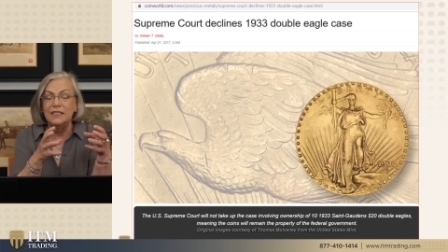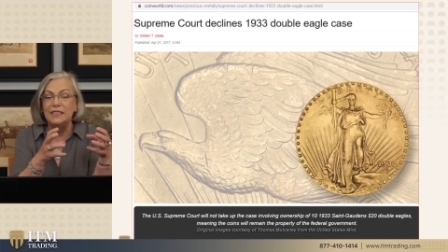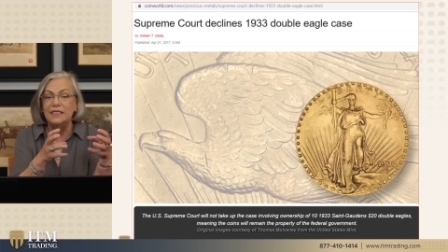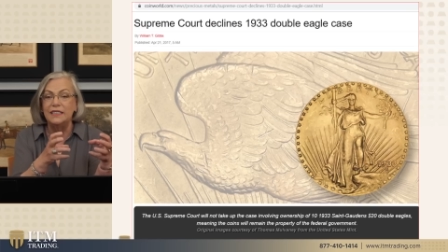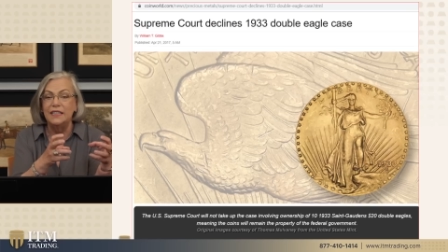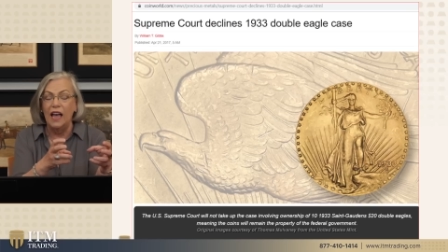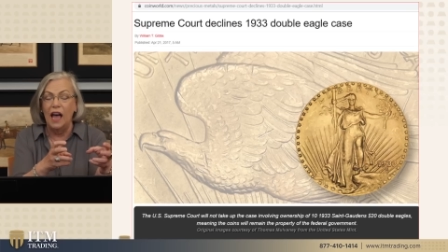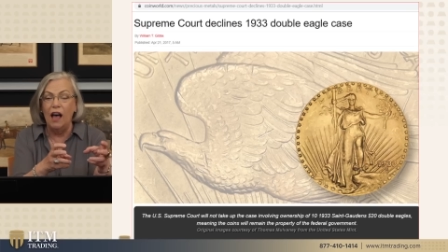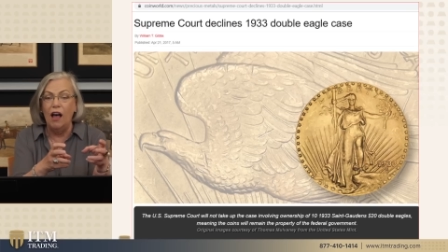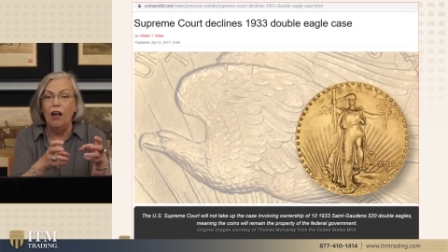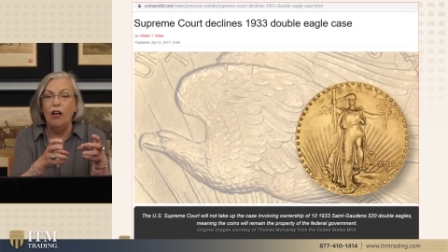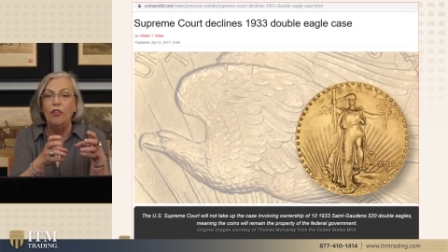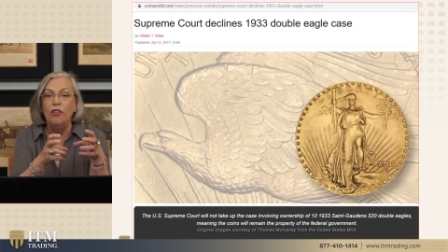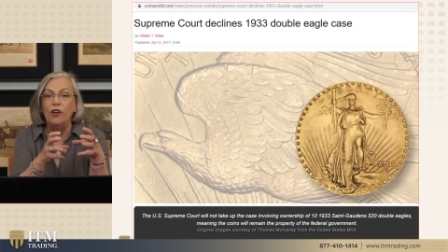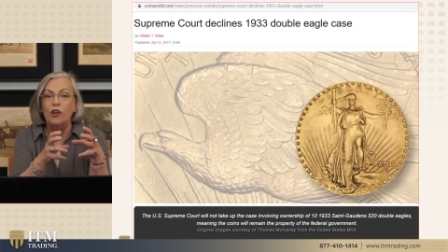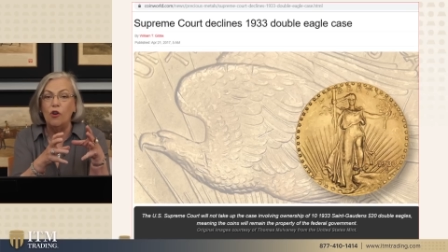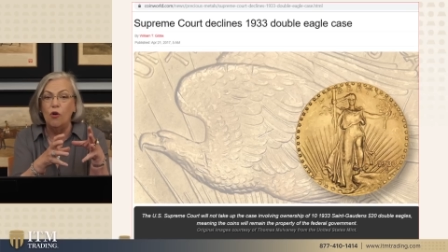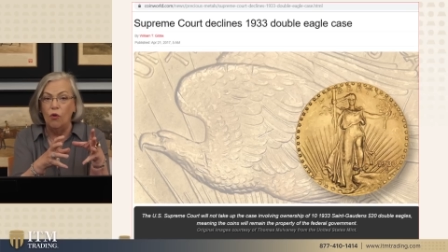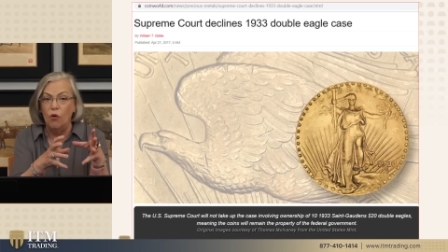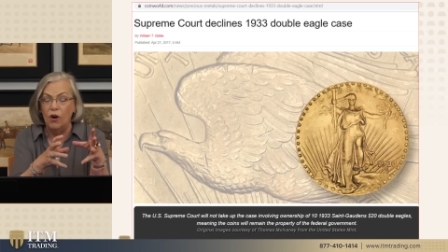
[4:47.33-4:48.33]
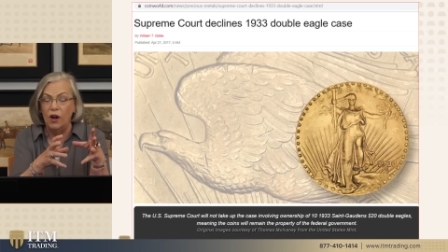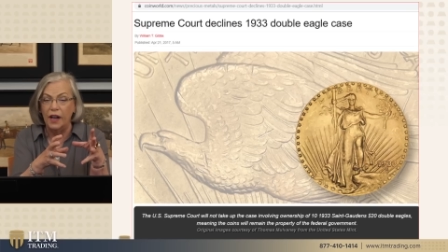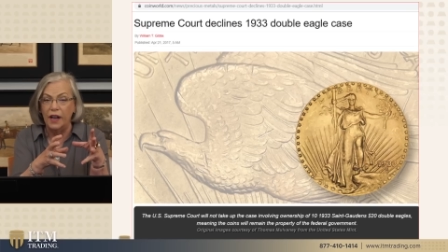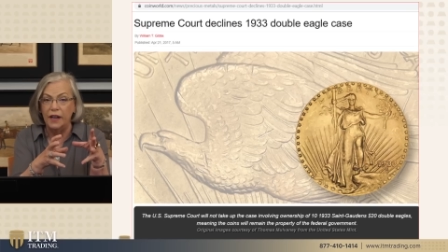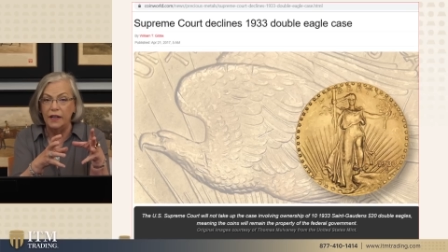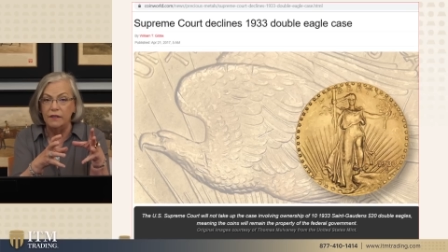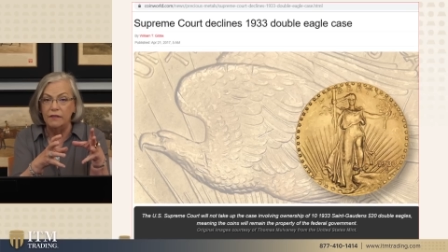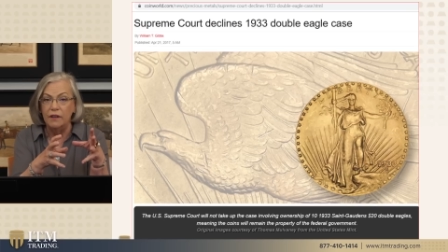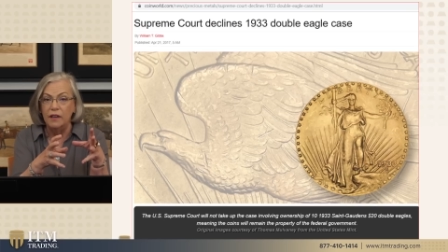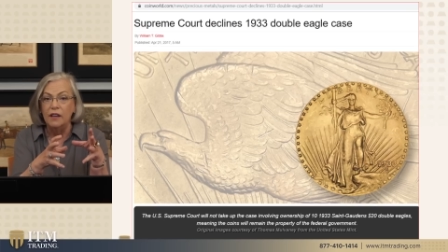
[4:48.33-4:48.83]
sell the
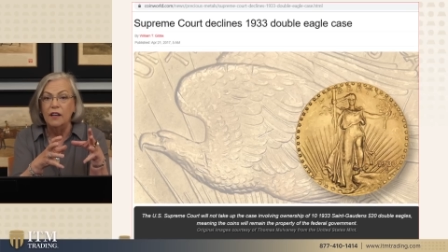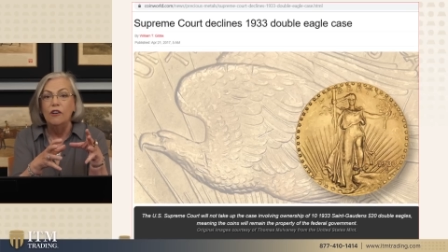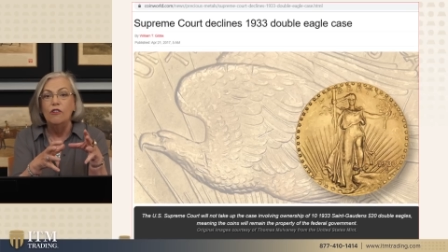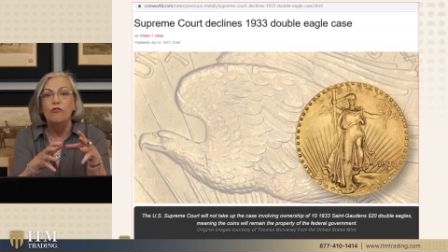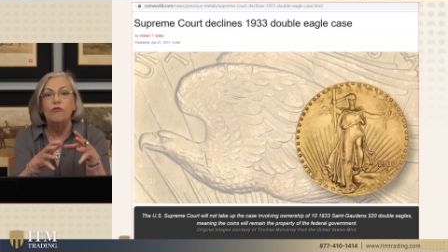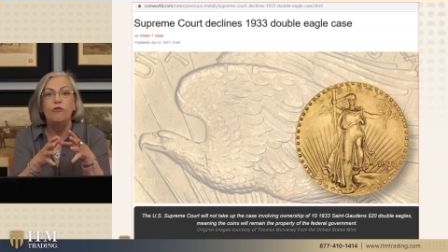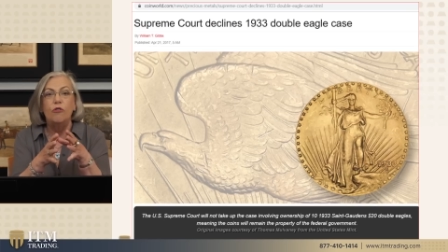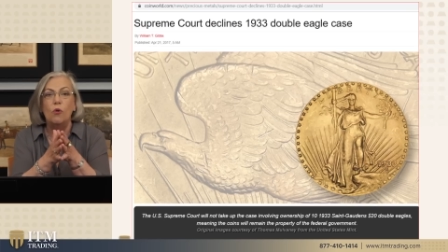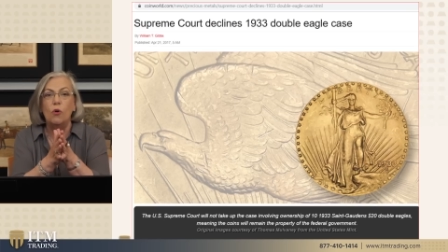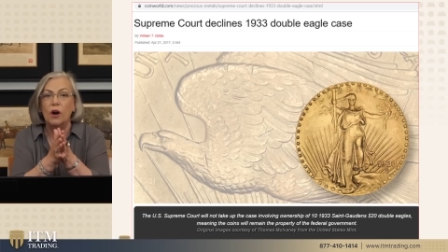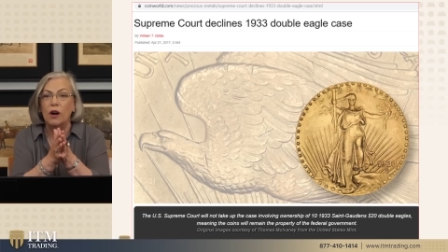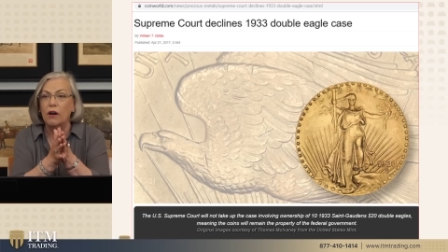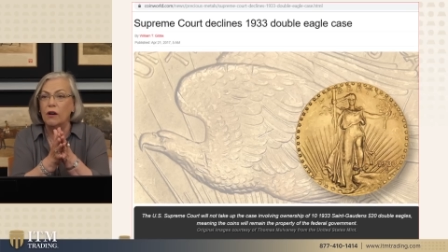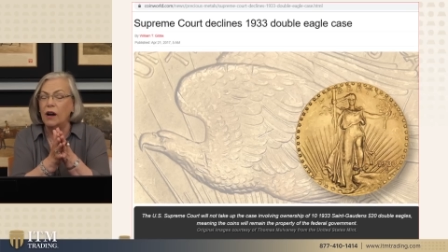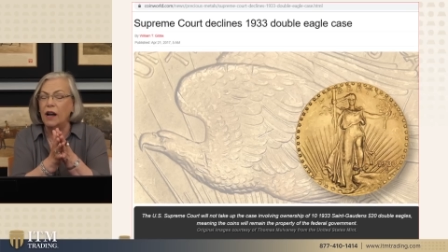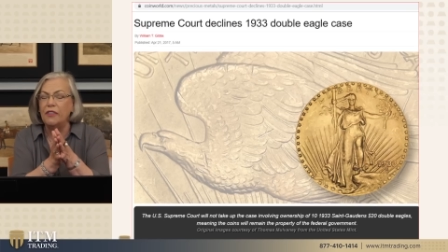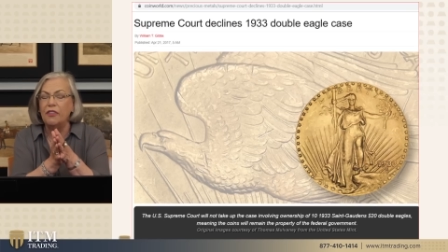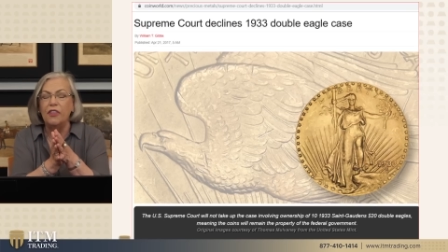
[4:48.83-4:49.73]
coin for,